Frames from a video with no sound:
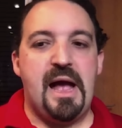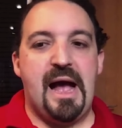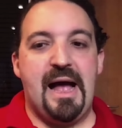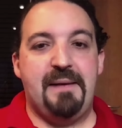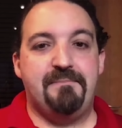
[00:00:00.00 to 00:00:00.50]

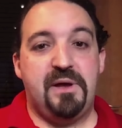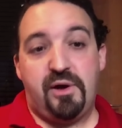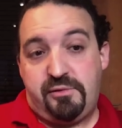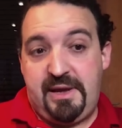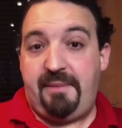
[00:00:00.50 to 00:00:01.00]
And
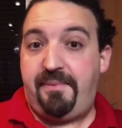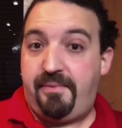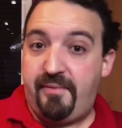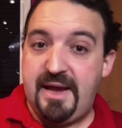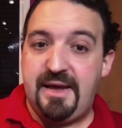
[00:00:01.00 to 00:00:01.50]
because we have
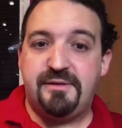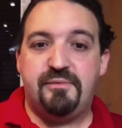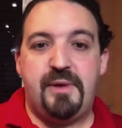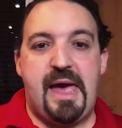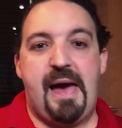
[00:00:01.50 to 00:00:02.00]
freeze,
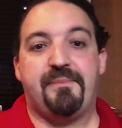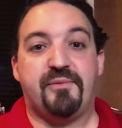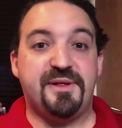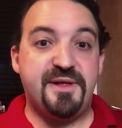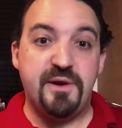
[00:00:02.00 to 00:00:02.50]
we have
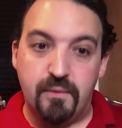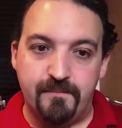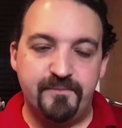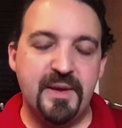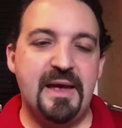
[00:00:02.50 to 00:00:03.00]
resume.
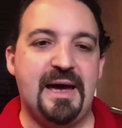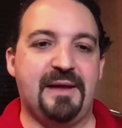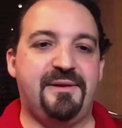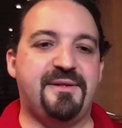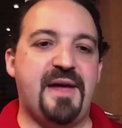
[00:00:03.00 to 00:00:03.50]

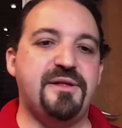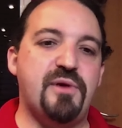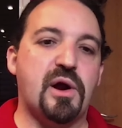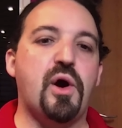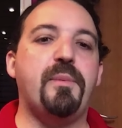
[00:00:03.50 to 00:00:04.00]
In this case,
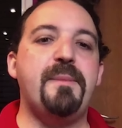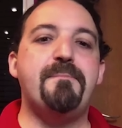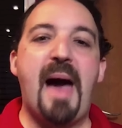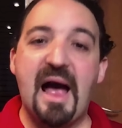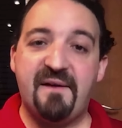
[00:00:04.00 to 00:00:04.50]
you're going
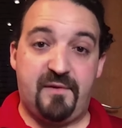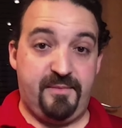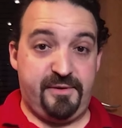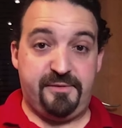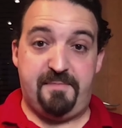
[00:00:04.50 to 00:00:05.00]
back from
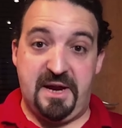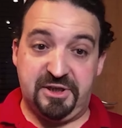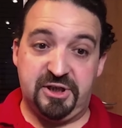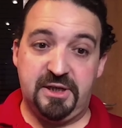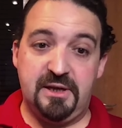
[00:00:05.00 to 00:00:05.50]

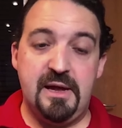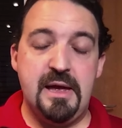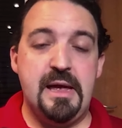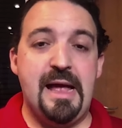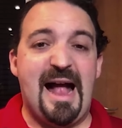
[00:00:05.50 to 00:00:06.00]
suspension,
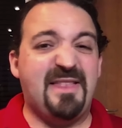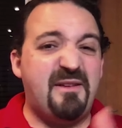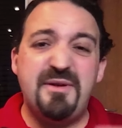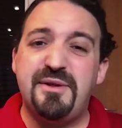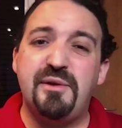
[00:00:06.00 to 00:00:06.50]
and
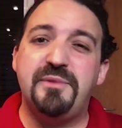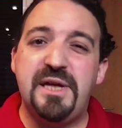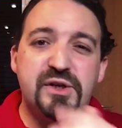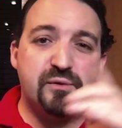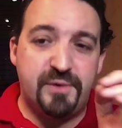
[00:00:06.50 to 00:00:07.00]
there is no
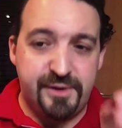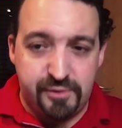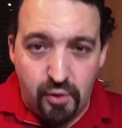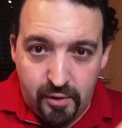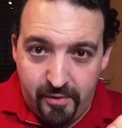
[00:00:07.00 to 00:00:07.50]
need to
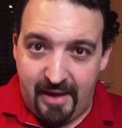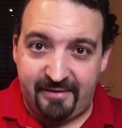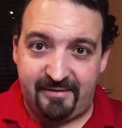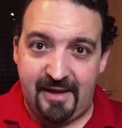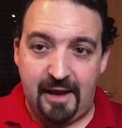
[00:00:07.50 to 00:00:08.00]
restore that
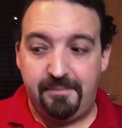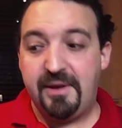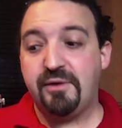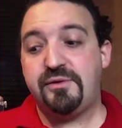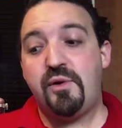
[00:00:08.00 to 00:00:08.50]
state
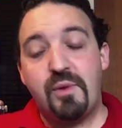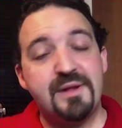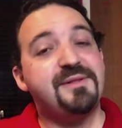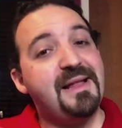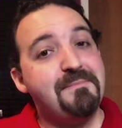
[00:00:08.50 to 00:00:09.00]
because you were
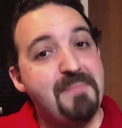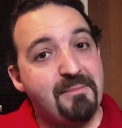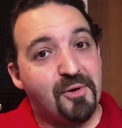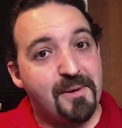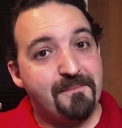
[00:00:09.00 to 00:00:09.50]
still in
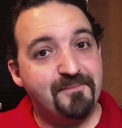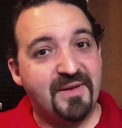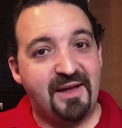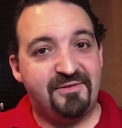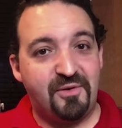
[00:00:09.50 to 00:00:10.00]
memory.
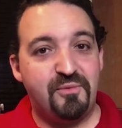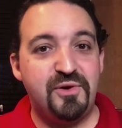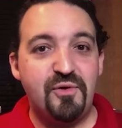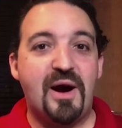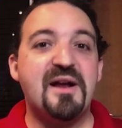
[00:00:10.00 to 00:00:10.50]
Okay, so
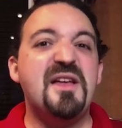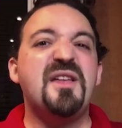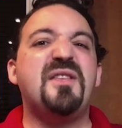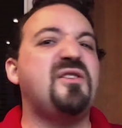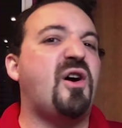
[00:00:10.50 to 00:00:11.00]
you are
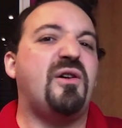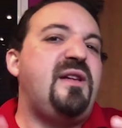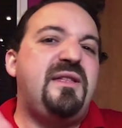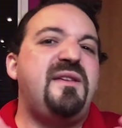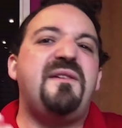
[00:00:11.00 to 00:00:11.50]

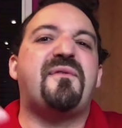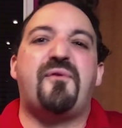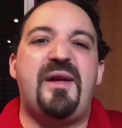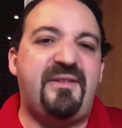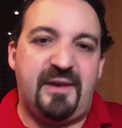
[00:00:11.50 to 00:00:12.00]
only
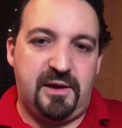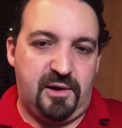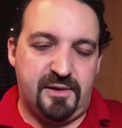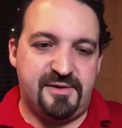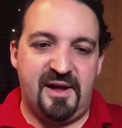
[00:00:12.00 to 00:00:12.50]
defreezing
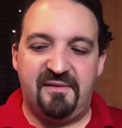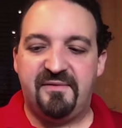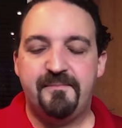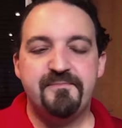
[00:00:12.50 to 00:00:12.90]
yourself.